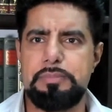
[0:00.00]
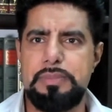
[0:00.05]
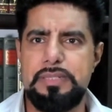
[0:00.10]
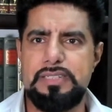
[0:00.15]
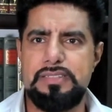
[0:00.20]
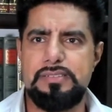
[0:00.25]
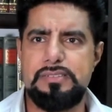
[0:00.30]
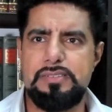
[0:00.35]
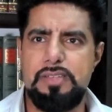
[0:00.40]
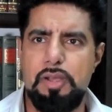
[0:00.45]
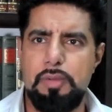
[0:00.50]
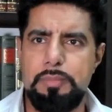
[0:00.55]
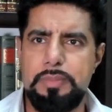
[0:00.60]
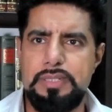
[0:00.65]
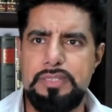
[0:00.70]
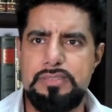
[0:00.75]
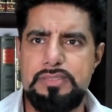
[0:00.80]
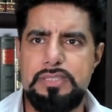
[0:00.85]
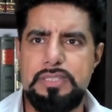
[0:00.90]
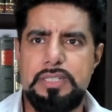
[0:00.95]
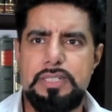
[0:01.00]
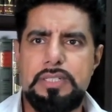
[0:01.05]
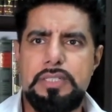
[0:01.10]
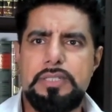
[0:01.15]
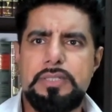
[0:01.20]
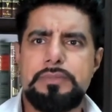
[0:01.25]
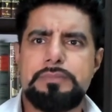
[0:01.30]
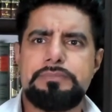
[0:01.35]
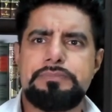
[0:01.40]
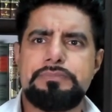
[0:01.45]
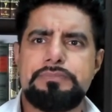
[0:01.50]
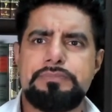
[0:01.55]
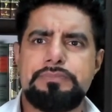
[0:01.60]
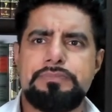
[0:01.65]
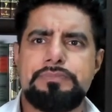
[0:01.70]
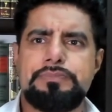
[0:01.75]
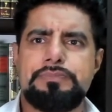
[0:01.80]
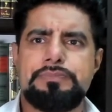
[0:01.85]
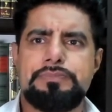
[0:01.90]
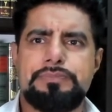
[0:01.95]
Please comment.
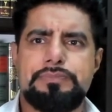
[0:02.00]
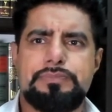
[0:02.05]
Hmm.